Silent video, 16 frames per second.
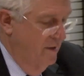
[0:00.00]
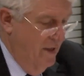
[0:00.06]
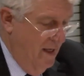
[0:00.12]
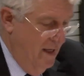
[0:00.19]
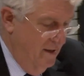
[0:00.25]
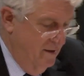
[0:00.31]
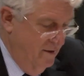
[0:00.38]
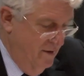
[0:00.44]

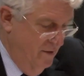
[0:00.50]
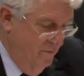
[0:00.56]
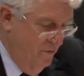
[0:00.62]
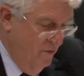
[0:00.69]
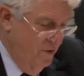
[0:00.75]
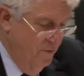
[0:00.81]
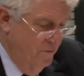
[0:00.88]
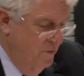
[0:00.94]
that
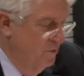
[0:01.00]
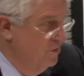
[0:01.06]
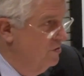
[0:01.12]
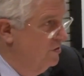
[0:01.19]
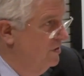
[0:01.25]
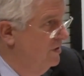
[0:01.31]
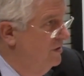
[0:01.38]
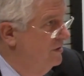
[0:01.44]
for the
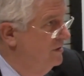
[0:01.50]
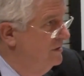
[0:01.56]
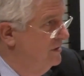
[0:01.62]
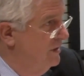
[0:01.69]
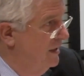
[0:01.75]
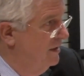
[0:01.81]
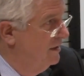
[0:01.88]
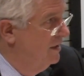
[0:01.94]
future
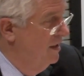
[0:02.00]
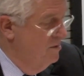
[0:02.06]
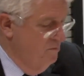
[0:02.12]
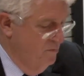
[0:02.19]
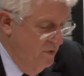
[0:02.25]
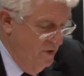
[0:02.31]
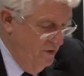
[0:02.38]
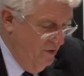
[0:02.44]
that
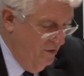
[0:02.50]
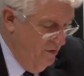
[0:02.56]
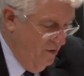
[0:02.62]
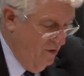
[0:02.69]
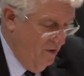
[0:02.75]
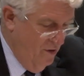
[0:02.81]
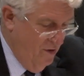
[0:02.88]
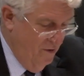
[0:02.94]
can build on
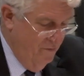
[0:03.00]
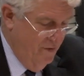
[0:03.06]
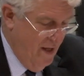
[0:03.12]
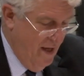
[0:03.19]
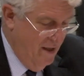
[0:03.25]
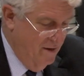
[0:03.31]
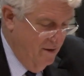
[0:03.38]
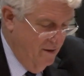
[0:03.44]
all of
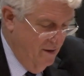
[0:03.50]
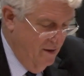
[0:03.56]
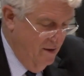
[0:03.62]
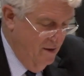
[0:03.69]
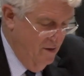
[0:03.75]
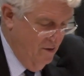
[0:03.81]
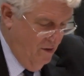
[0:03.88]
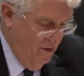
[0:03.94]
that,
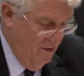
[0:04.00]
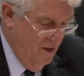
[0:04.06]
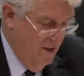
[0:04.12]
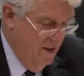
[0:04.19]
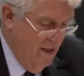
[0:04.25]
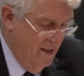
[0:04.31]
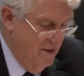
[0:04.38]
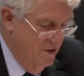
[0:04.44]
on
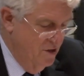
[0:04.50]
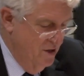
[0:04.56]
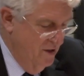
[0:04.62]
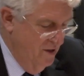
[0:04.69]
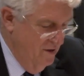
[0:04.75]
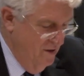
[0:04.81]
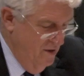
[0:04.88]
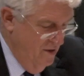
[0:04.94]
clean
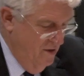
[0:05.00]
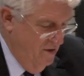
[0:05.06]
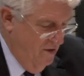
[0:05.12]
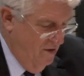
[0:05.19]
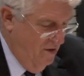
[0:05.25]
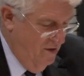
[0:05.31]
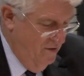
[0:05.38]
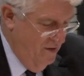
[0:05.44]
energy,
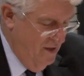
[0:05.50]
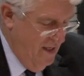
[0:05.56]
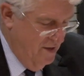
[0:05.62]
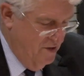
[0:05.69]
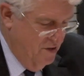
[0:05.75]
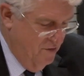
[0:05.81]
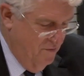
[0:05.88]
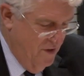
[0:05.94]
on the
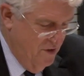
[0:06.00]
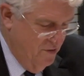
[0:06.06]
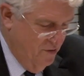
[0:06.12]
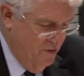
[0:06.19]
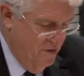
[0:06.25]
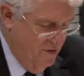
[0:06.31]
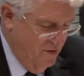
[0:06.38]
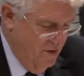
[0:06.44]
natural
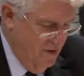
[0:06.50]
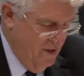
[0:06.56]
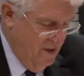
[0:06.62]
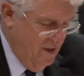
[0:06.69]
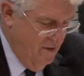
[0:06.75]
resource